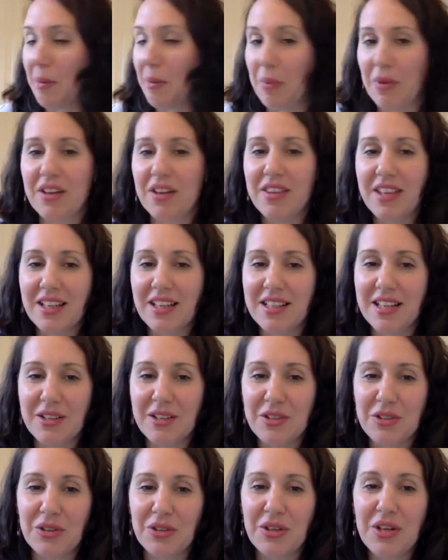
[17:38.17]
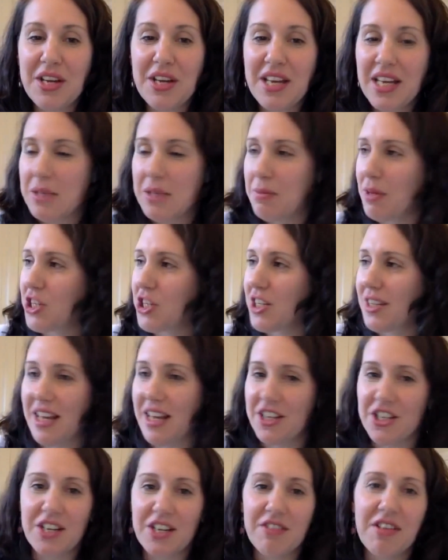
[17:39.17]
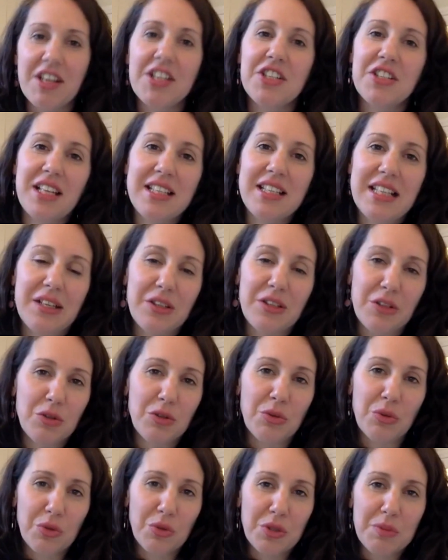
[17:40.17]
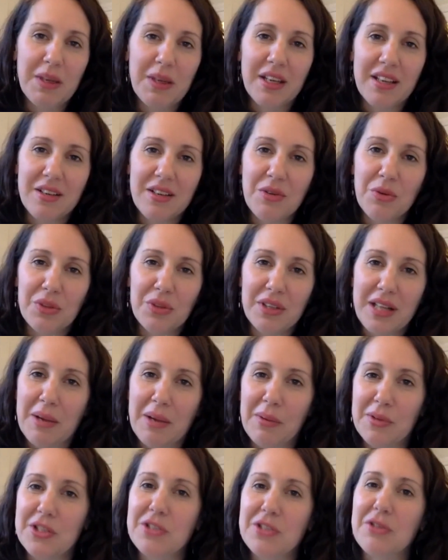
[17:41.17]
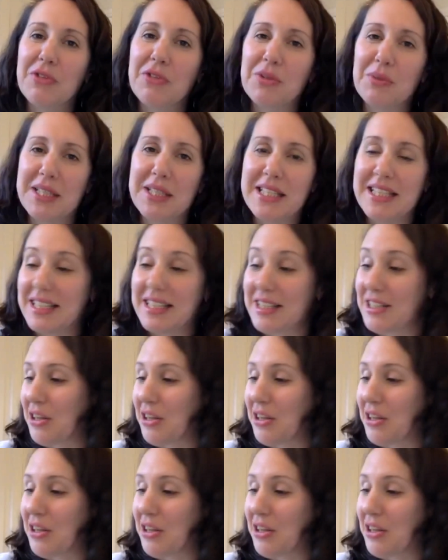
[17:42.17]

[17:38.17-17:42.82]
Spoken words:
But they tend to, especially that generation, they tended to all speak all the languages of Switzerland.